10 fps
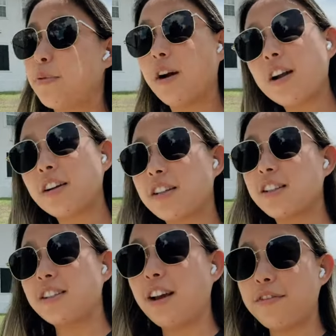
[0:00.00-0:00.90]
product and
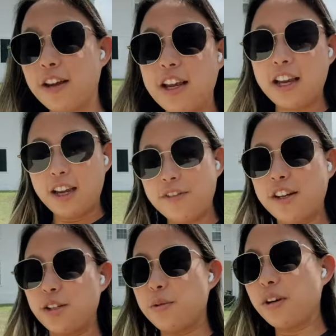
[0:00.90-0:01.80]
stuff. If it
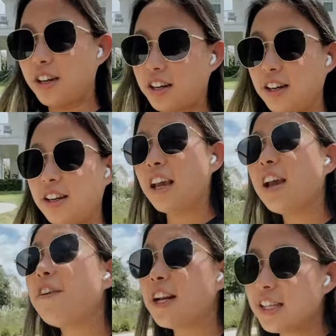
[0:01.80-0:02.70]
doesn't work,
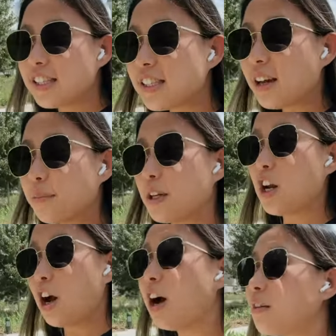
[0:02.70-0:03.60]
if it ends up
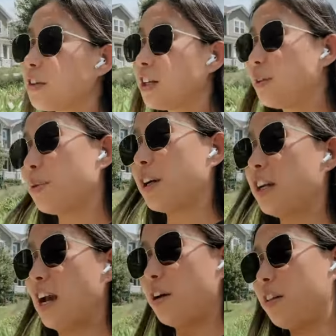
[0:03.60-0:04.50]
not really working
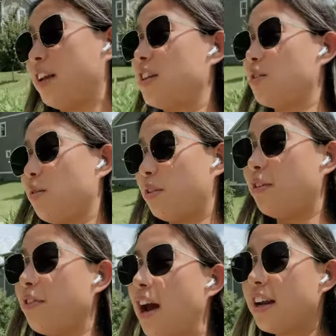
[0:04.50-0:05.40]
out, like it's totally
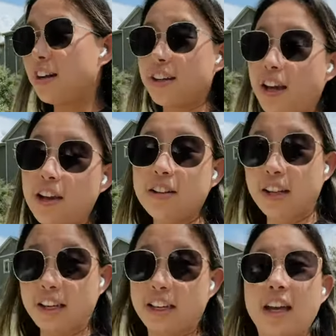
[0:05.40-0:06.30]
fine. Again,
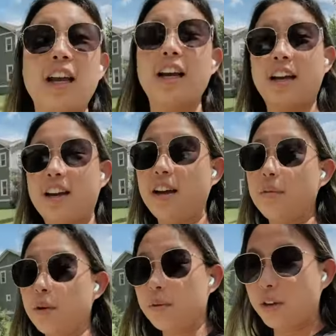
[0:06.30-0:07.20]
like I
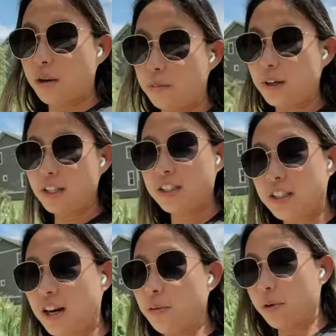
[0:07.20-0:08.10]
work with companies
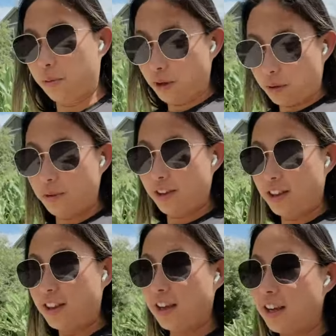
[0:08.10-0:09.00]
that I want to work with
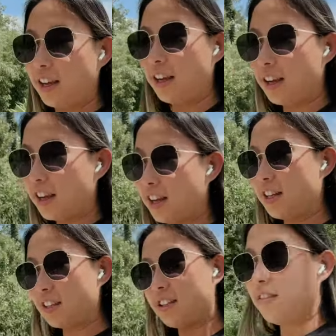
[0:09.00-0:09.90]

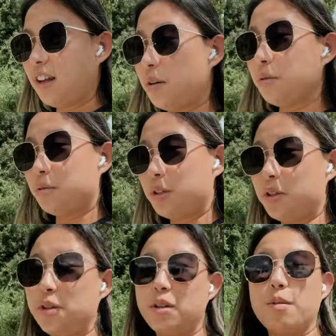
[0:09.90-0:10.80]
and I don't do
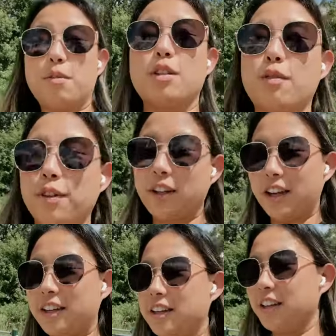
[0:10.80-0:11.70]
YouTube just for
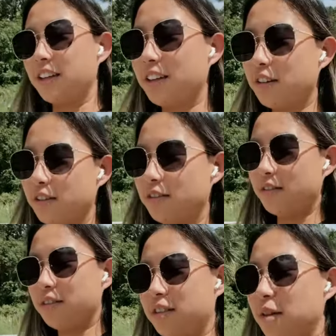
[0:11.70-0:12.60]
like
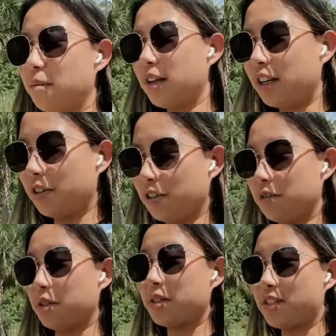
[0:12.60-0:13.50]
the money or
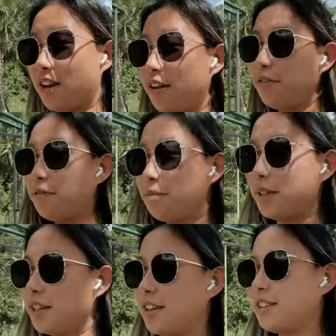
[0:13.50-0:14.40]
the stuff
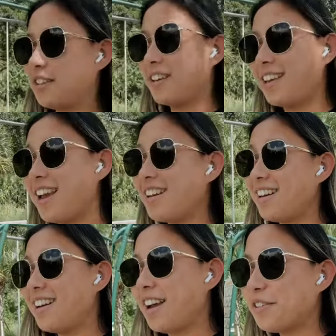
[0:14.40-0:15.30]
because again,
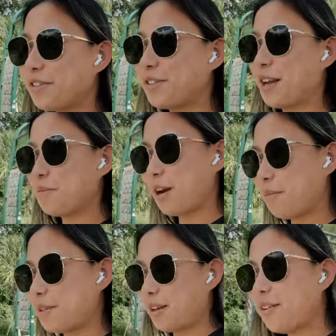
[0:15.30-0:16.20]
I have a full-time job.
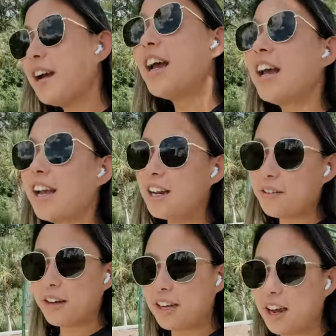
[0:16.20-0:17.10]
So
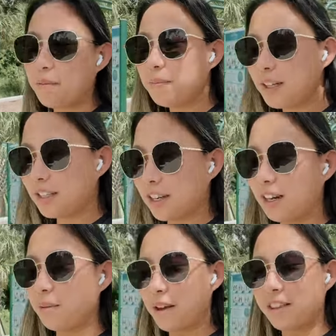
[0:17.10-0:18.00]
anyway, I'm excited
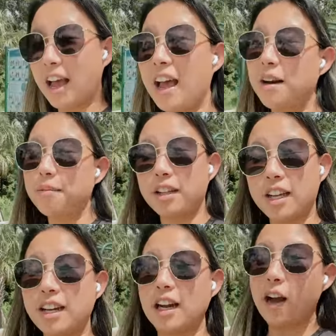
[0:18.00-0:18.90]
about that and I'm glad
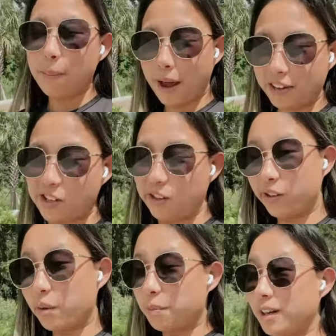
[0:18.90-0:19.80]
I got back to the
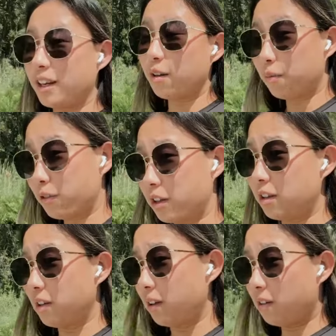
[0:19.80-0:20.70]
company. Hopefully
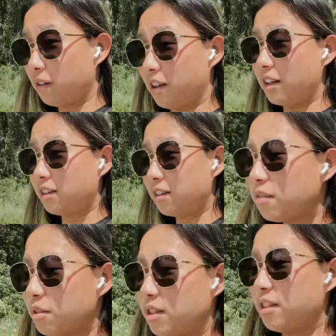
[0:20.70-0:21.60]
they are like
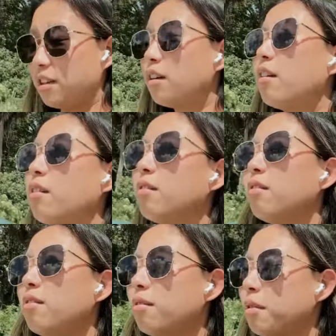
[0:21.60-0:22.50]
still
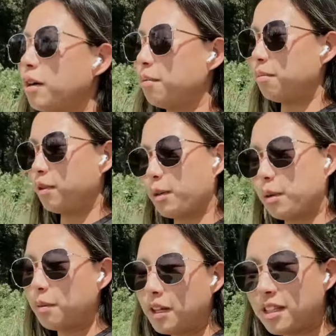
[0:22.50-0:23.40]
want to work
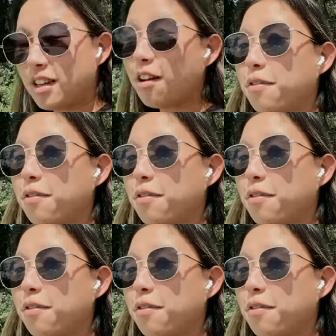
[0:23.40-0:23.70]
with me and stuff.